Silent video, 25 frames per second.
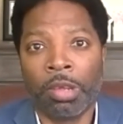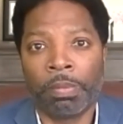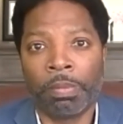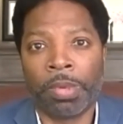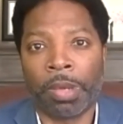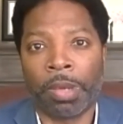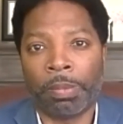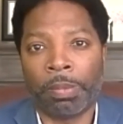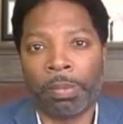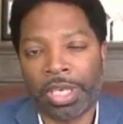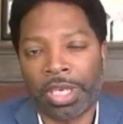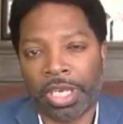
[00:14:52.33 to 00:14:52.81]

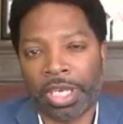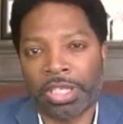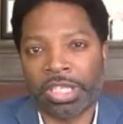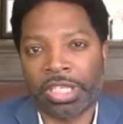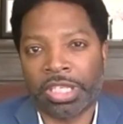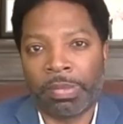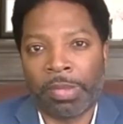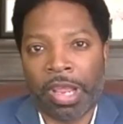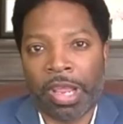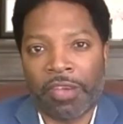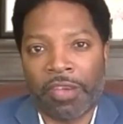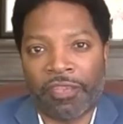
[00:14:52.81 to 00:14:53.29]
but because they
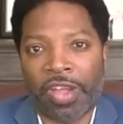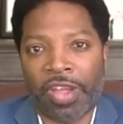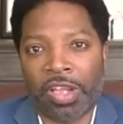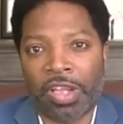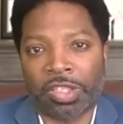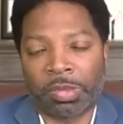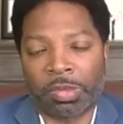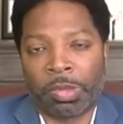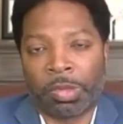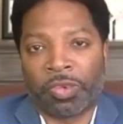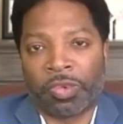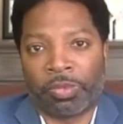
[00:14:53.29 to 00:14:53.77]
may have found
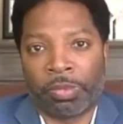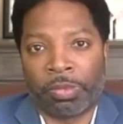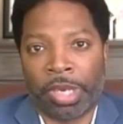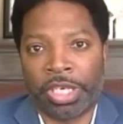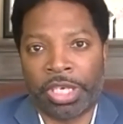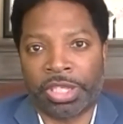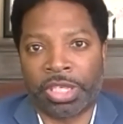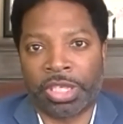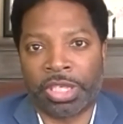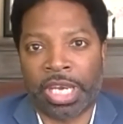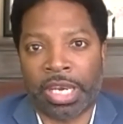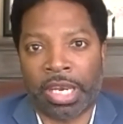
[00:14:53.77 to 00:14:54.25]
some
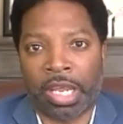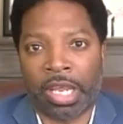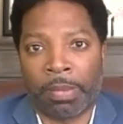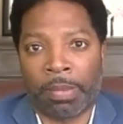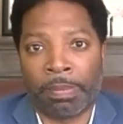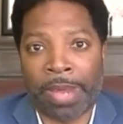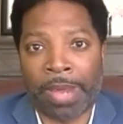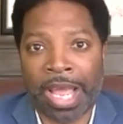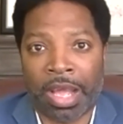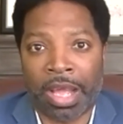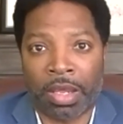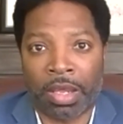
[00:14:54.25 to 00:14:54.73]
information
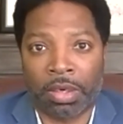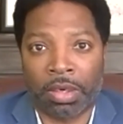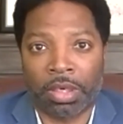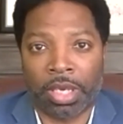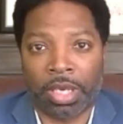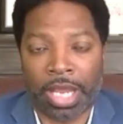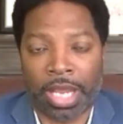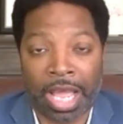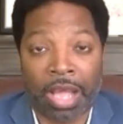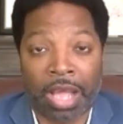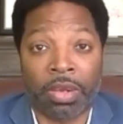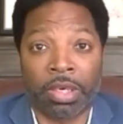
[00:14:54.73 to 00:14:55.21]
about
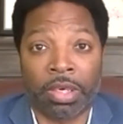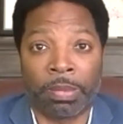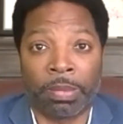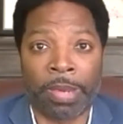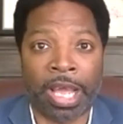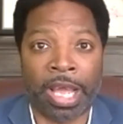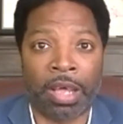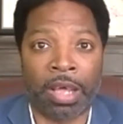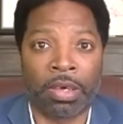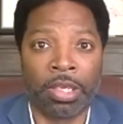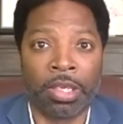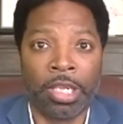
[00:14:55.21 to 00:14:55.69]
out
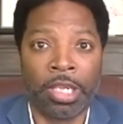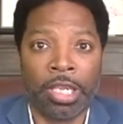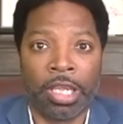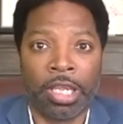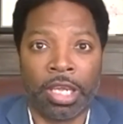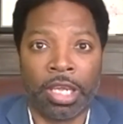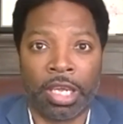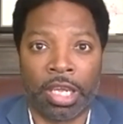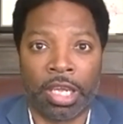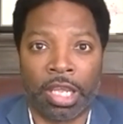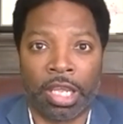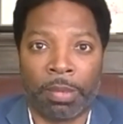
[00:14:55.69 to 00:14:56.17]
about
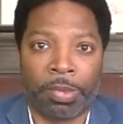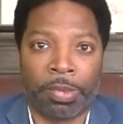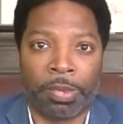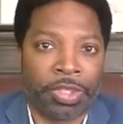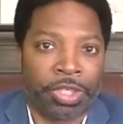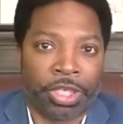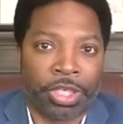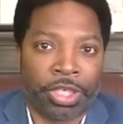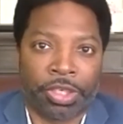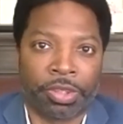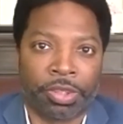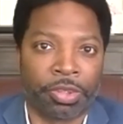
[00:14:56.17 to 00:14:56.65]
uh, a
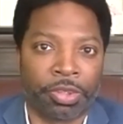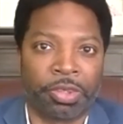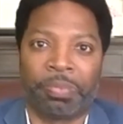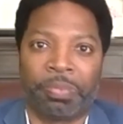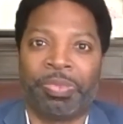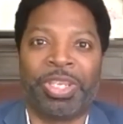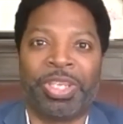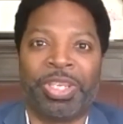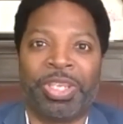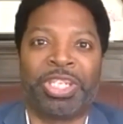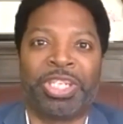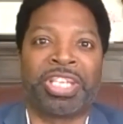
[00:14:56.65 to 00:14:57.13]
particular
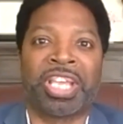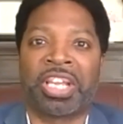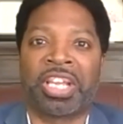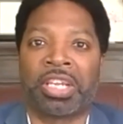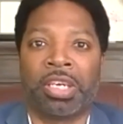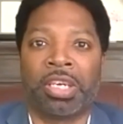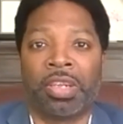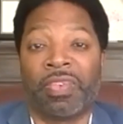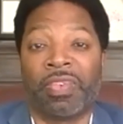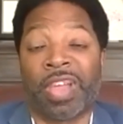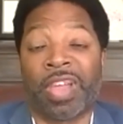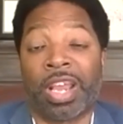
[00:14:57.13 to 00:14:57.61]

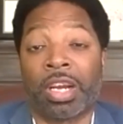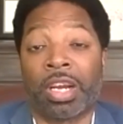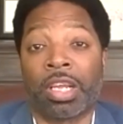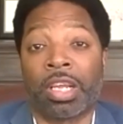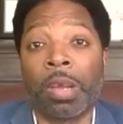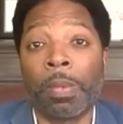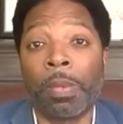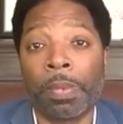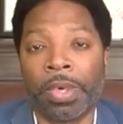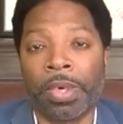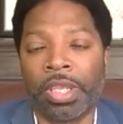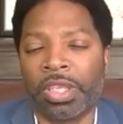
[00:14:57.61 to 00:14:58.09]
executive at a
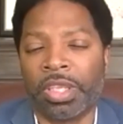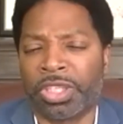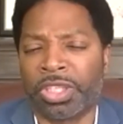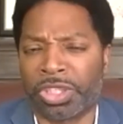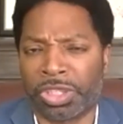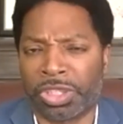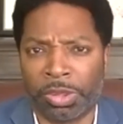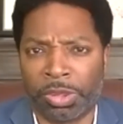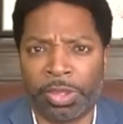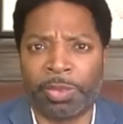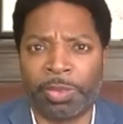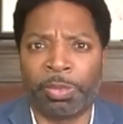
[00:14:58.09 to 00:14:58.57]
company,
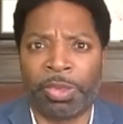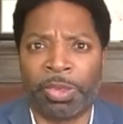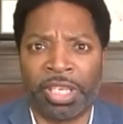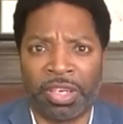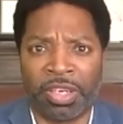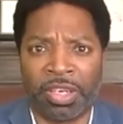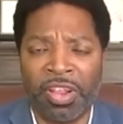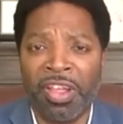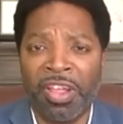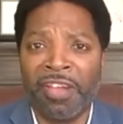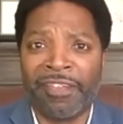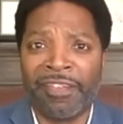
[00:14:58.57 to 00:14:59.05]
let's you
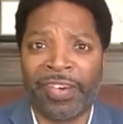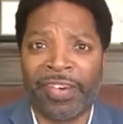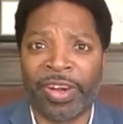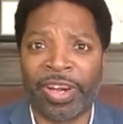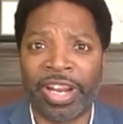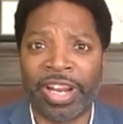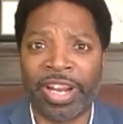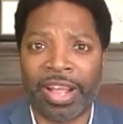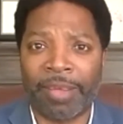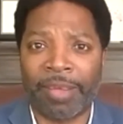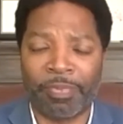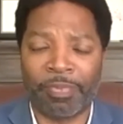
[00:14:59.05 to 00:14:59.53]
being
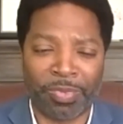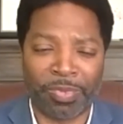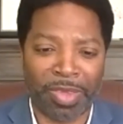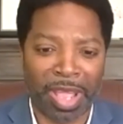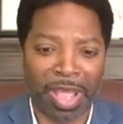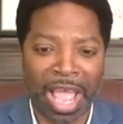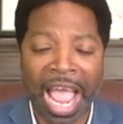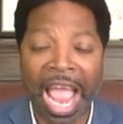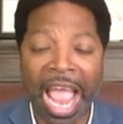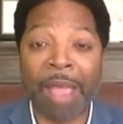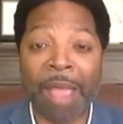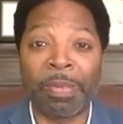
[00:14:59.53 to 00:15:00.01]
very
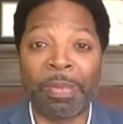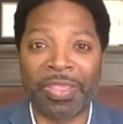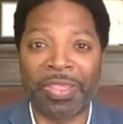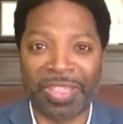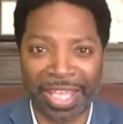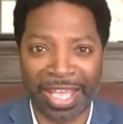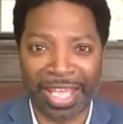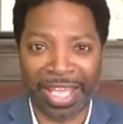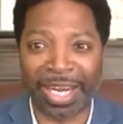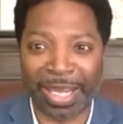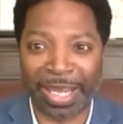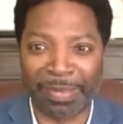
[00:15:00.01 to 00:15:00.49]

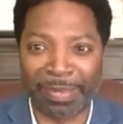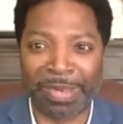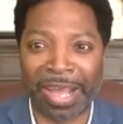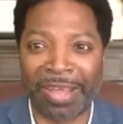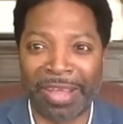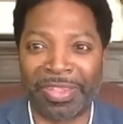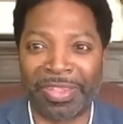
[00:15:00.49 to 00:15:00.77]
hypothetical about the